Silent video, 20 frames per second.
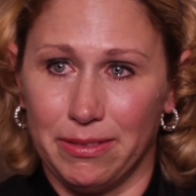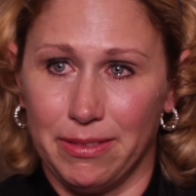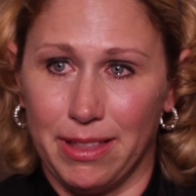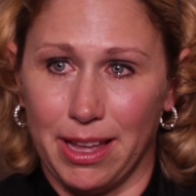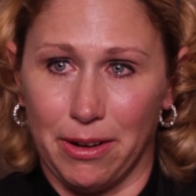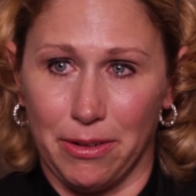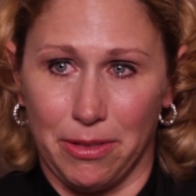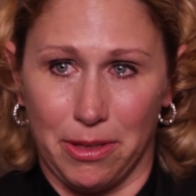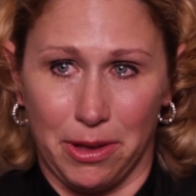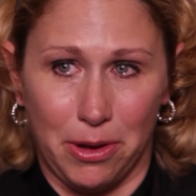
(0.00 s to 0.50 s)

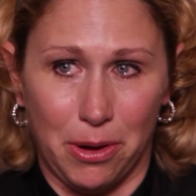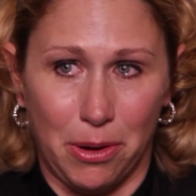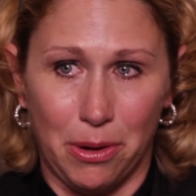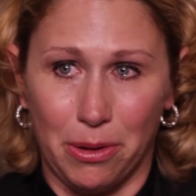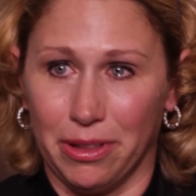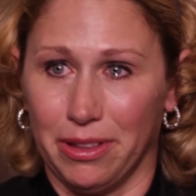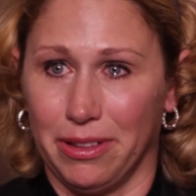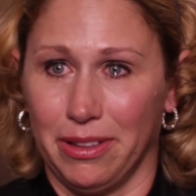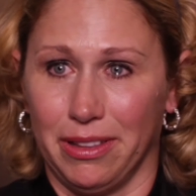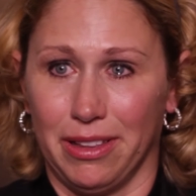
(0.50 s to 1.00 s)
They are the
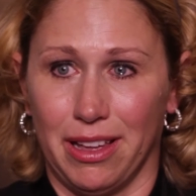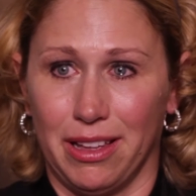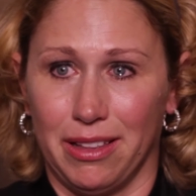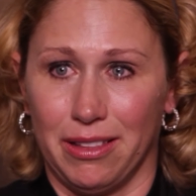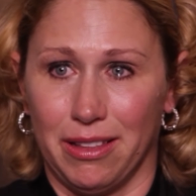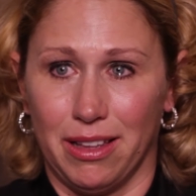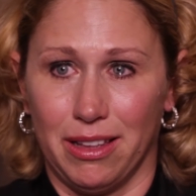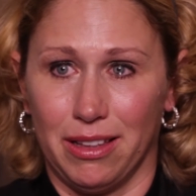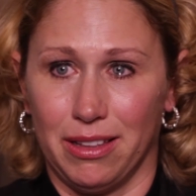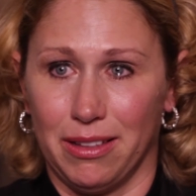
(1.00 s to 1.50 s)
goal
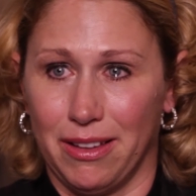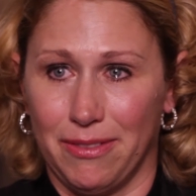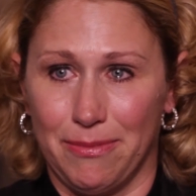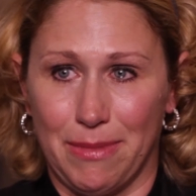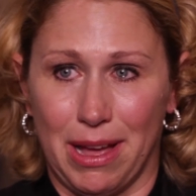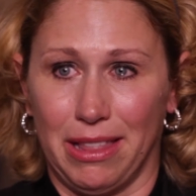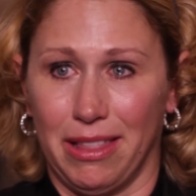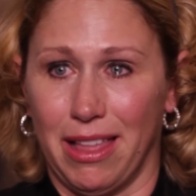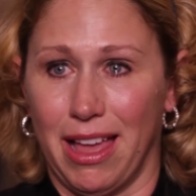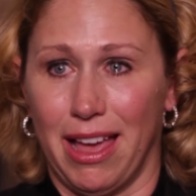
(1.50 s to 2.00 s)
of
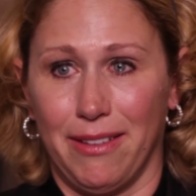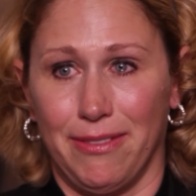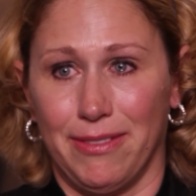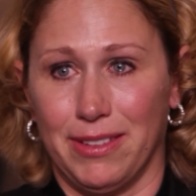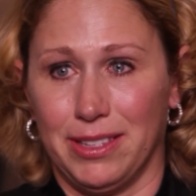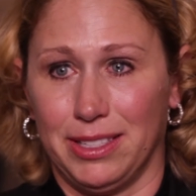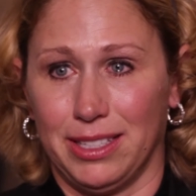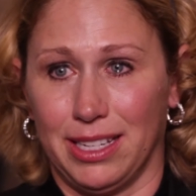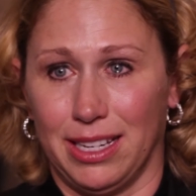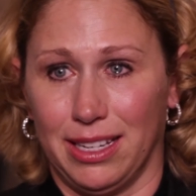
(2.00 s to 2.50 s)
my life,
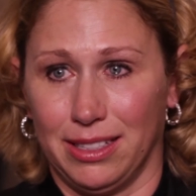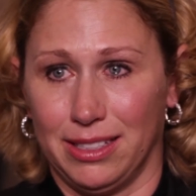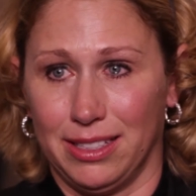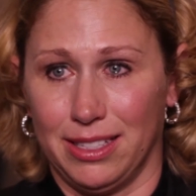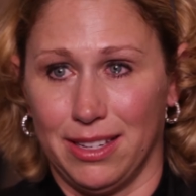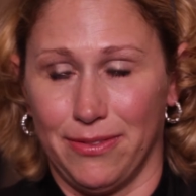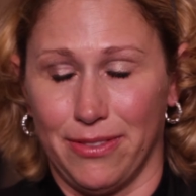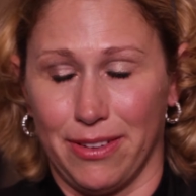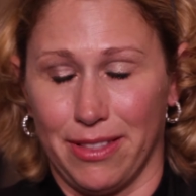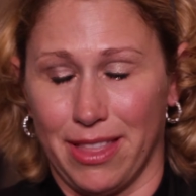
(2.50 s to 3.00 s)
is
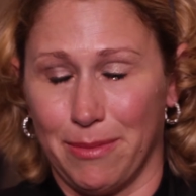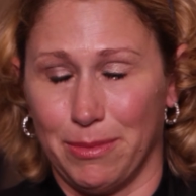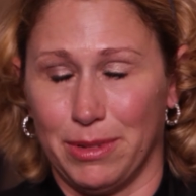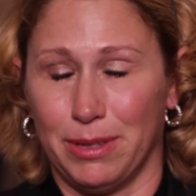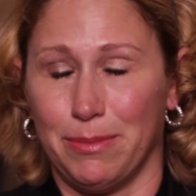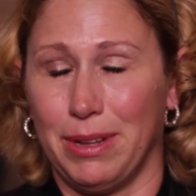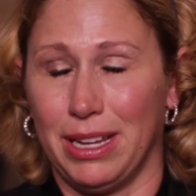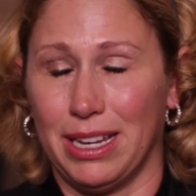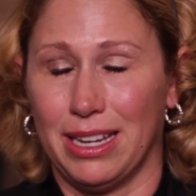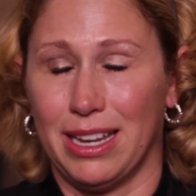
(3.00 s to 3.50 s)
for them
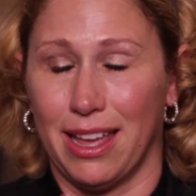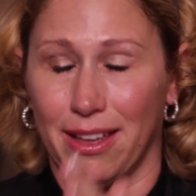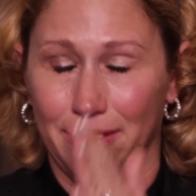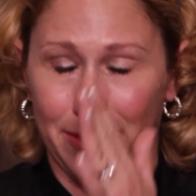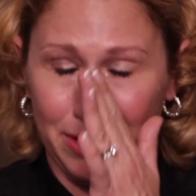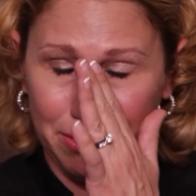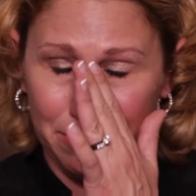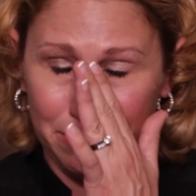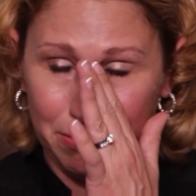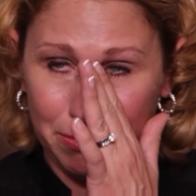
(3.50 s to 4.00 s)
to be in
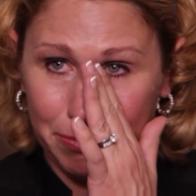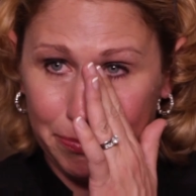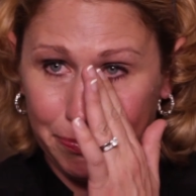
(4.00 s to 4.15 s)
heaven